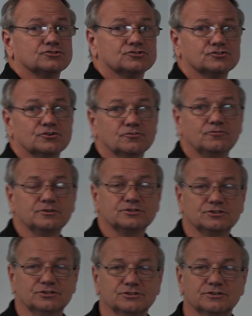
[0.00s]

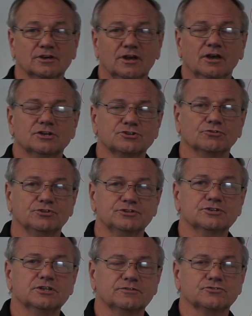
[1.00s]
surfaces. So
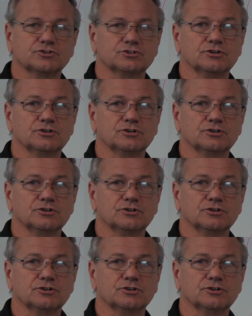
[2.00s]
this gives us